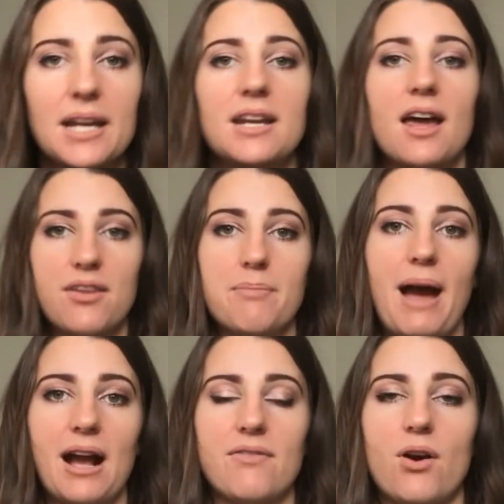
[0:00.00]
another
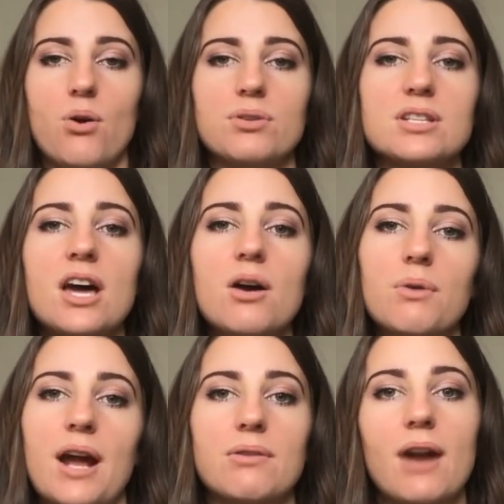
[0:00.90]
bag of oats.
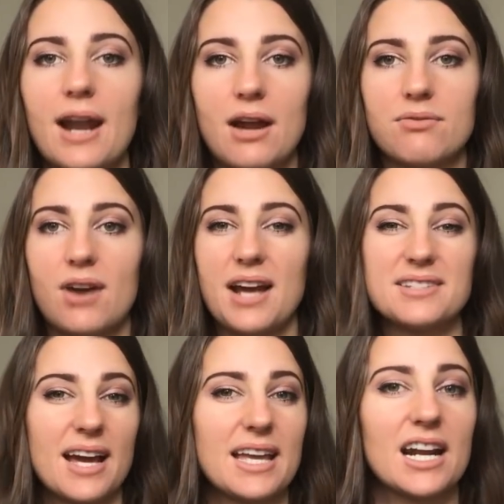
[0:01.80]
When I run out of
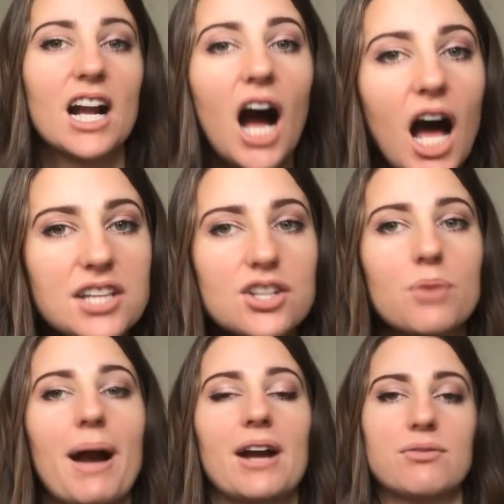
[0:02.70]
rice, I get a
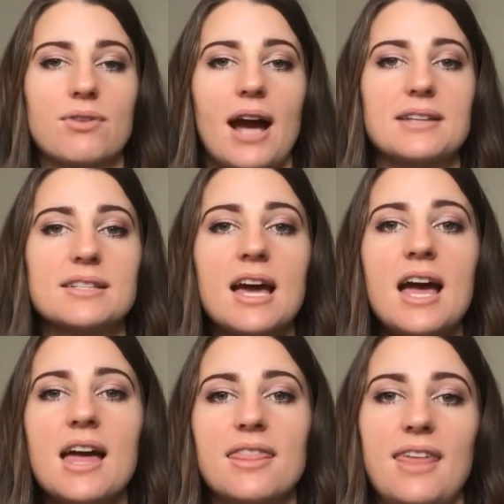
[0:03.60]
Costco bag of rice.
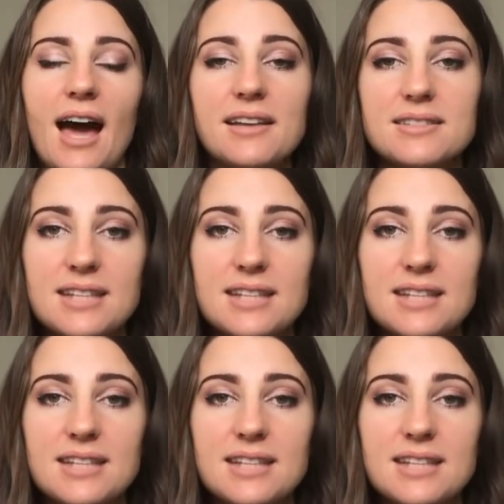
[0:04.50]
That